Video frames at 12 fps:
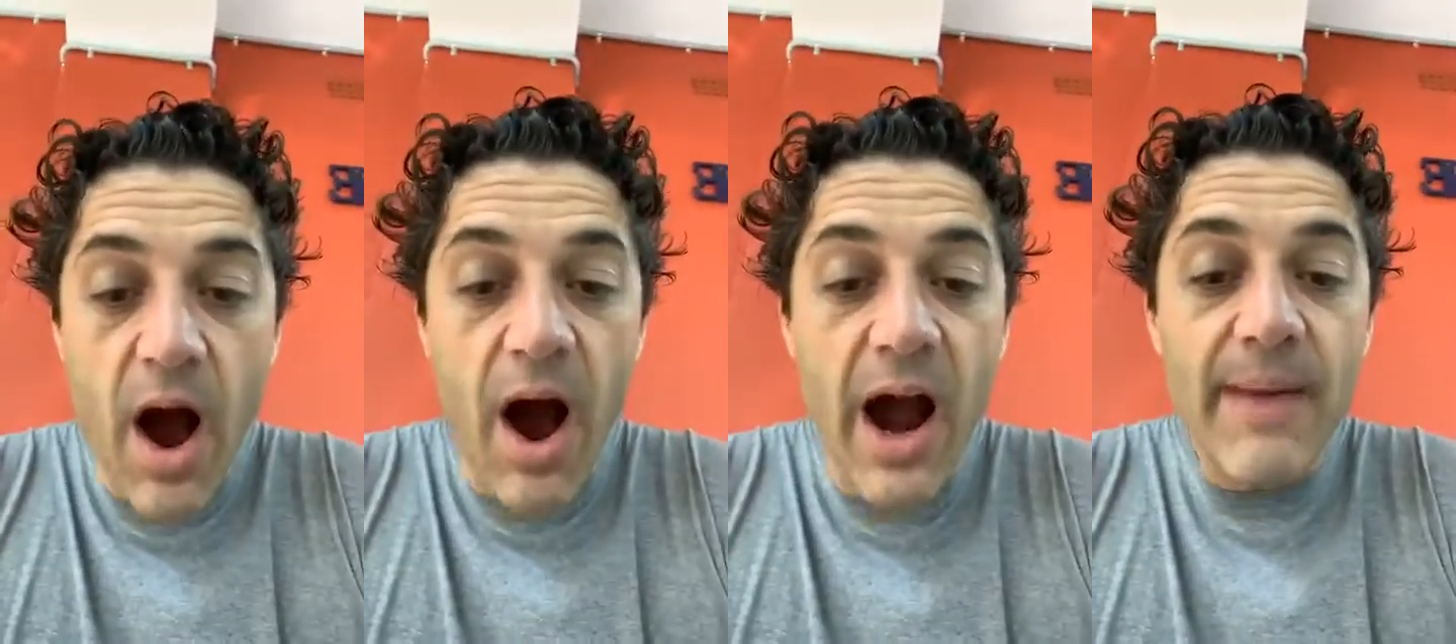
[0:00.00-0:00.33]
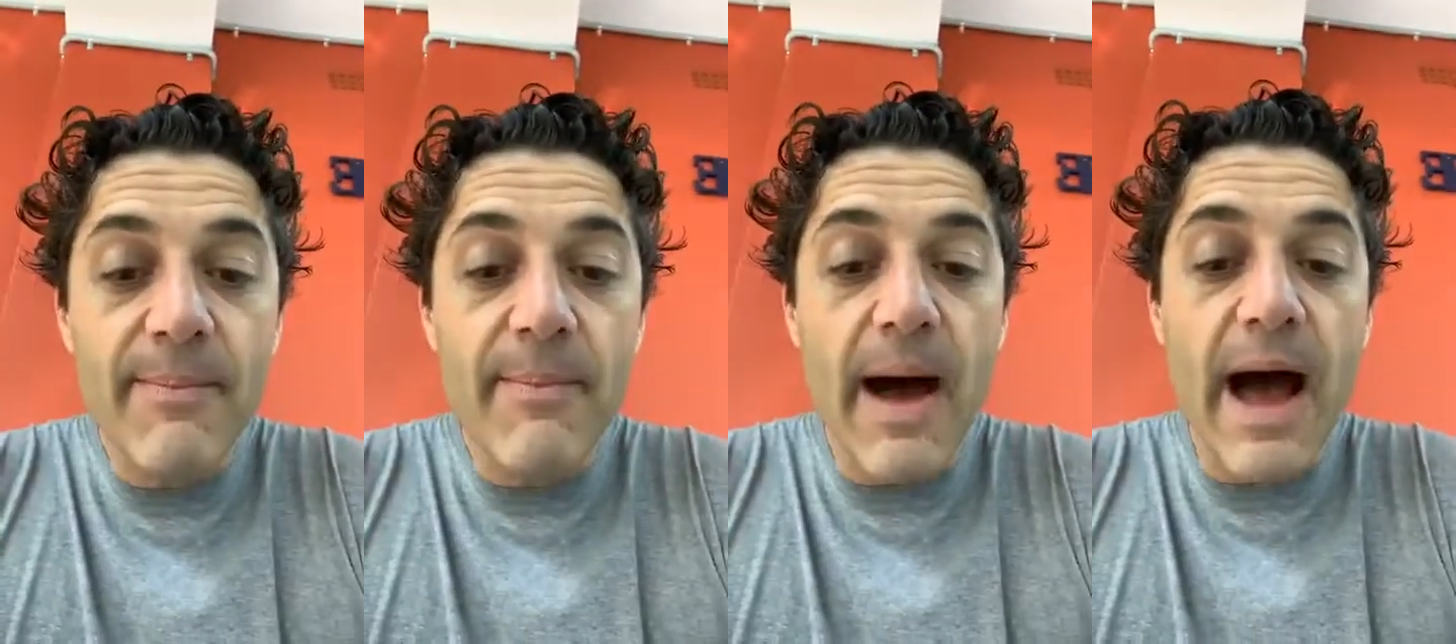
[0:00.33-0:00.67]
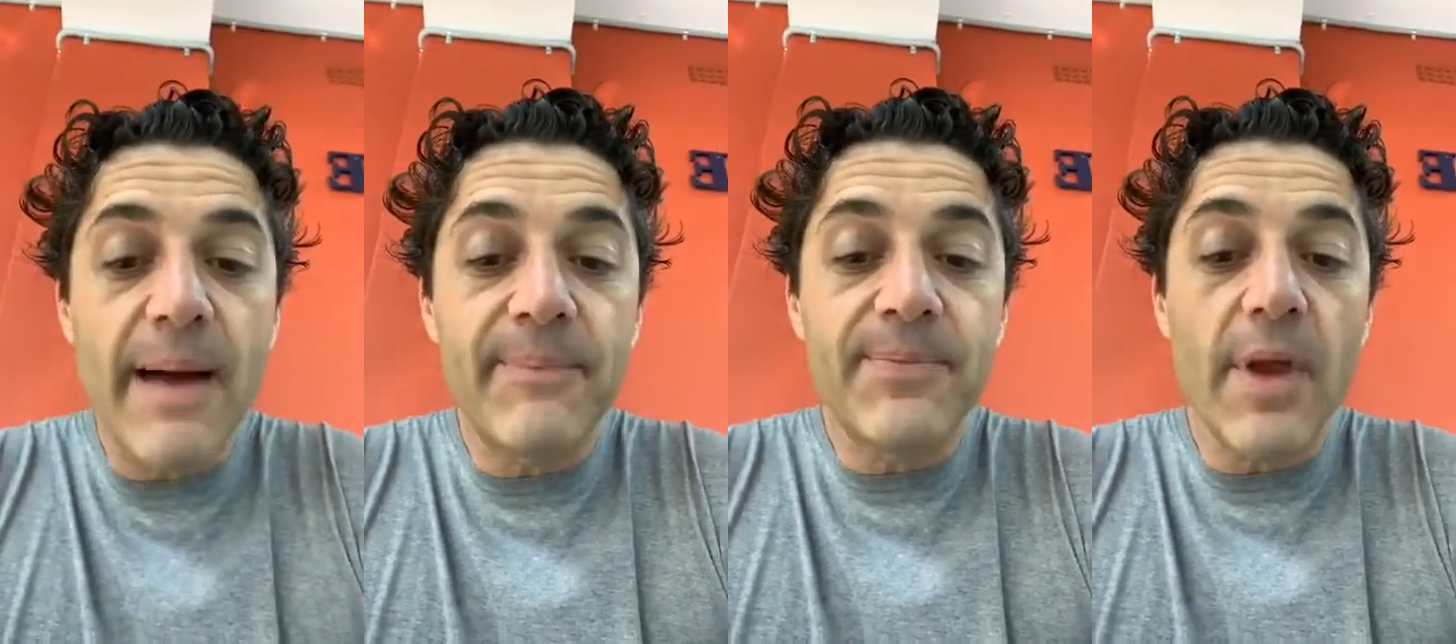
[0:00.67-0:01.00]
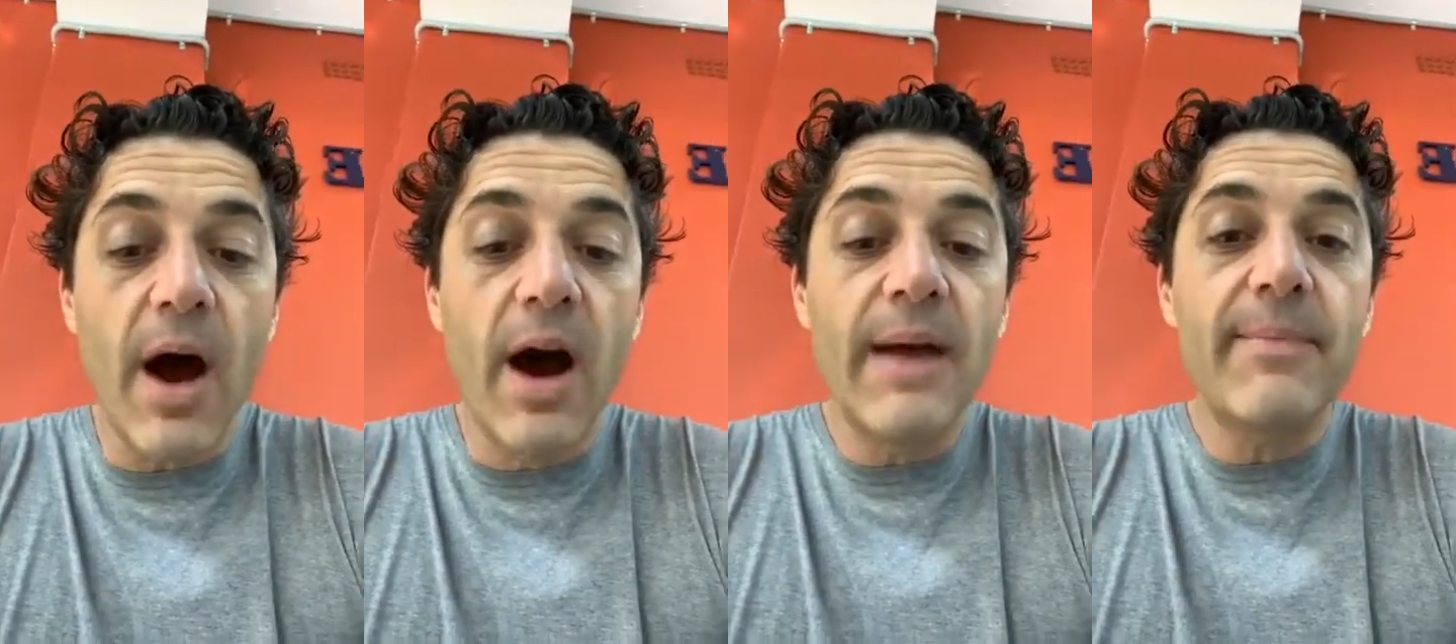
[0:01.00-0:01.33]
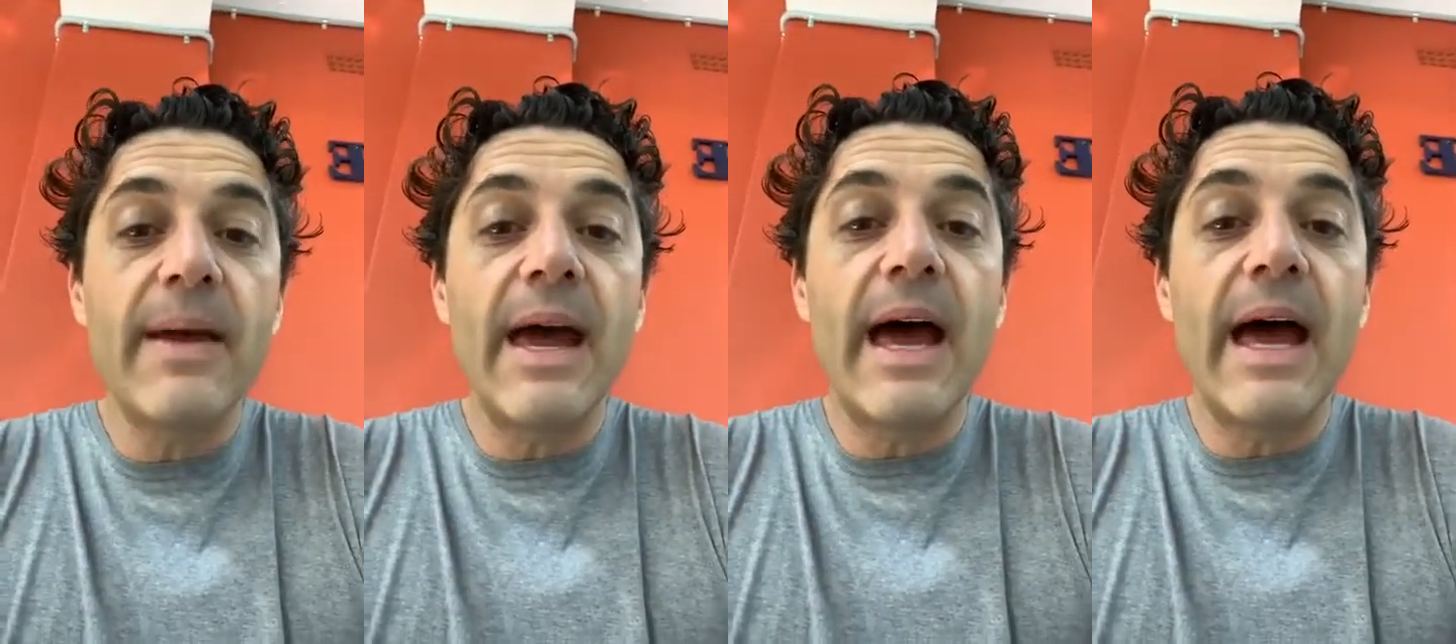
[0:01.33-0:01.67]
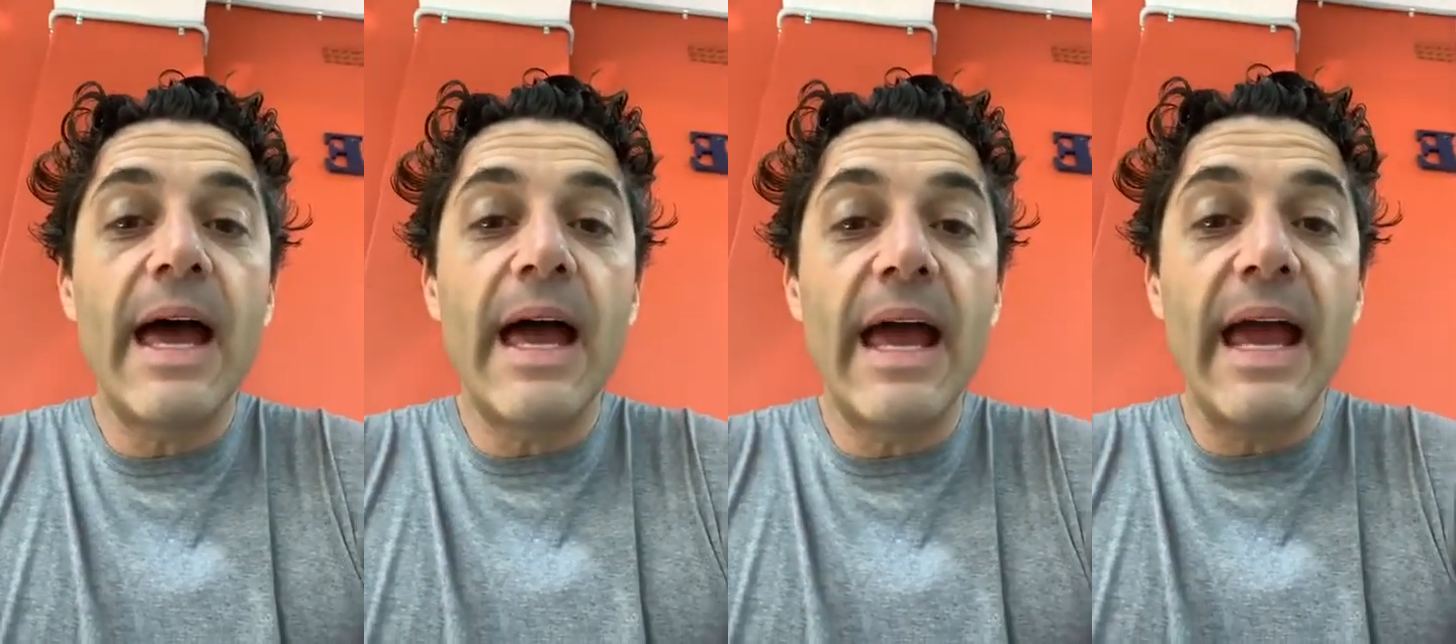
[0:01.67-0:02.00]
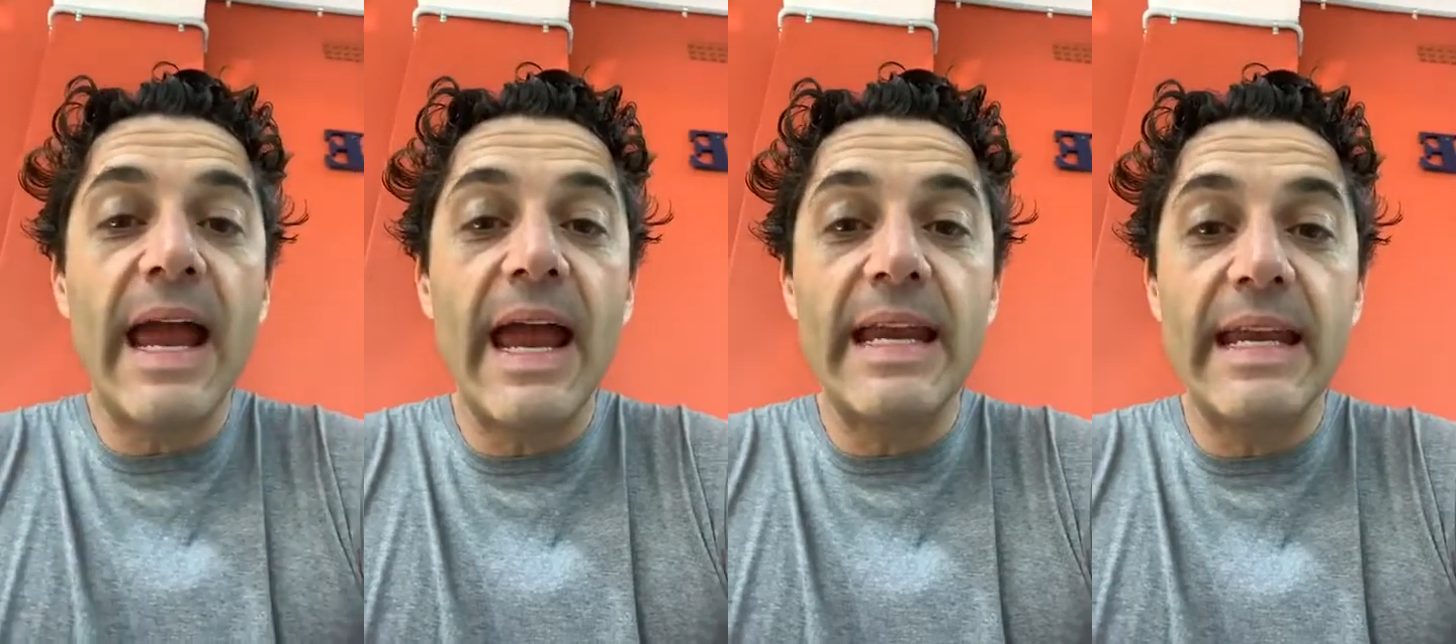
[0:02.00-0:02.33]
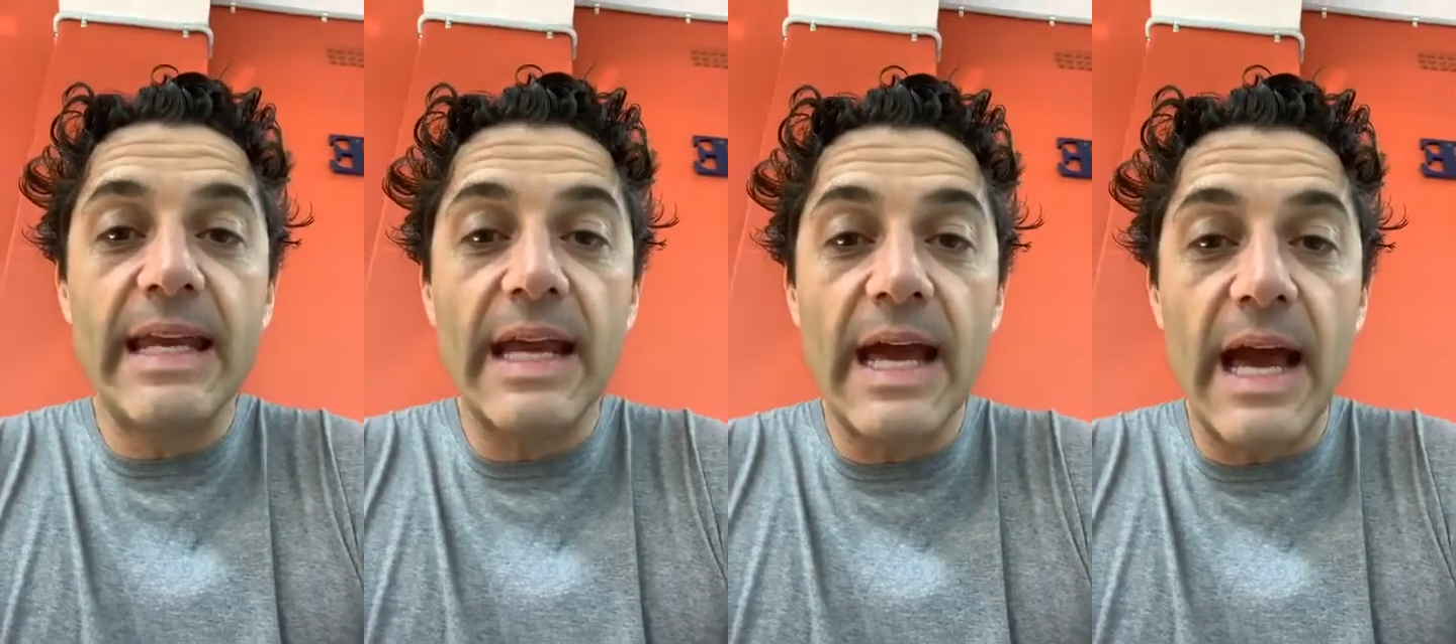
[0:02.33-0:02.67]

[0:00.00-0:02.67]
I'm heading